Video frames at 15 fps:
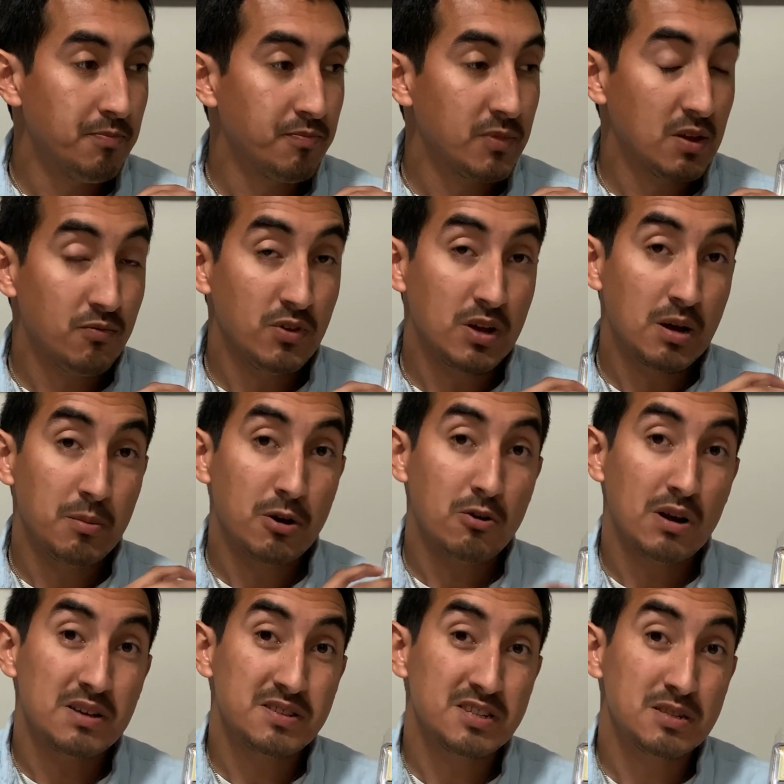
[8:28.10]
if you come
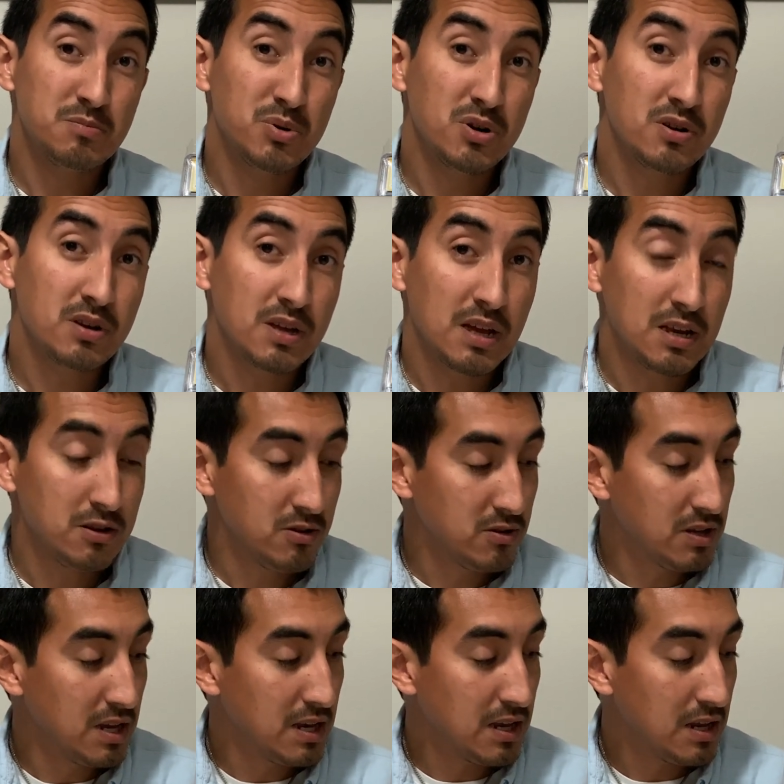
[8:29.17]
across this book and you
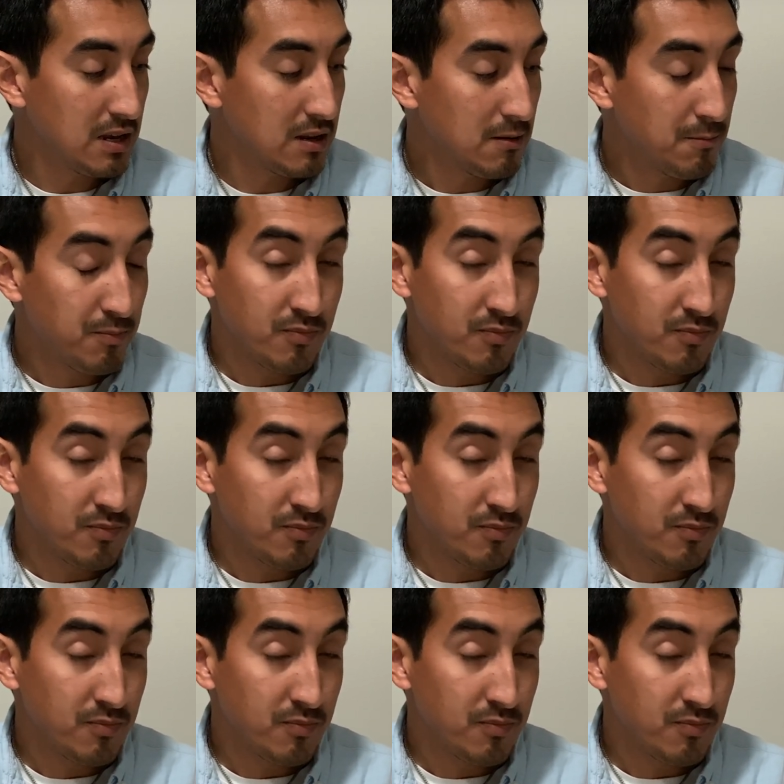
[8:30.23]
get it,